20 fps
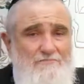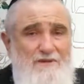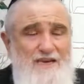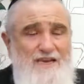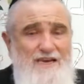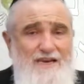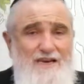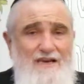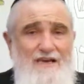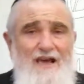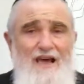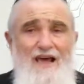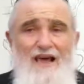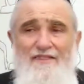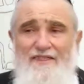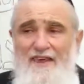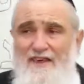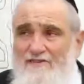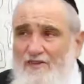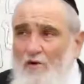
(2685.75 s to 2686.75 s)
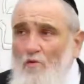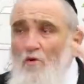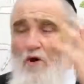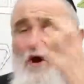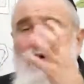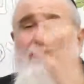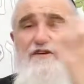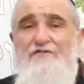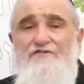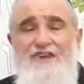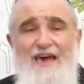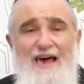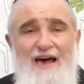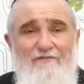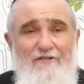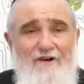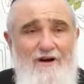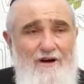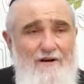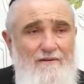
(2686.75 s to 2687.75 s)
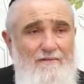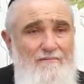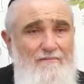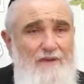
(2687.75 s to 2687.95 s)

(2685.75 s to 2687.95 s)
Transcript: meaning there's the world of Teva,